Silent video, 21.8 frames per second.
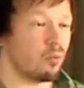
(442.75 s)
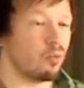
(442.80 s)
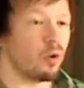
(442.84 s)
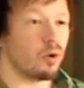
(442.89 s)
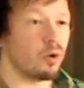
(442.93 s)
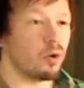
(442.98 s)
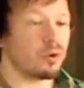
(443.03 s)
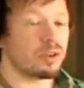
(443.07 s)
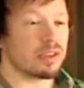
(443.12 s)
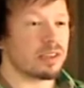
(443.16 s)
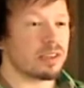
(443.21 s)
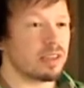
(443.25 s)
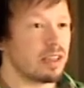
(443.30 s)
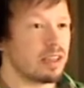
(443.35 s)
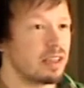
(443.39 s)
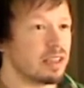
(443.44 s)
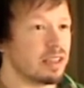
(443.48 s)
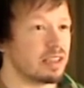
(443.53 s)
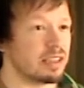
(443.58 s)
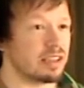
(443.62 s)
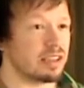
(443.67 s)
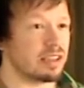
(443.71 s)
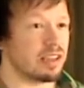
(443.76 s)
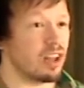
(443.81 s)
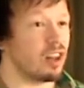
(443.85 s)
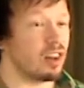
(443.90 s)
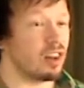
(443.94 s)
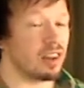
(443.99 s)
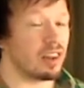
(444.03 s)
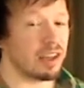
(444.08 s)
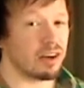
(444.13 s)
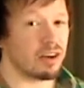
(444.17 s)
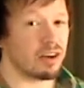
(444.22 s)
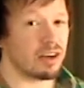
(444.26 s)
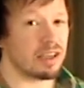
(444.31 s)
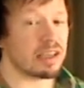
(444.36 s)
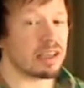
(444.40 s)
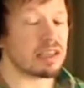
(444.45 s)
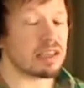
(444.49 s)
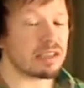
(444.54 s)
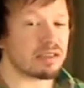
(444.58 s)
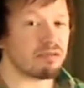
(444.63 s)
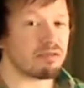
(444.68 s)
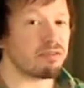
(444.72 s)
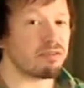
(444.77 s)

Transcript: wrote this hilarious,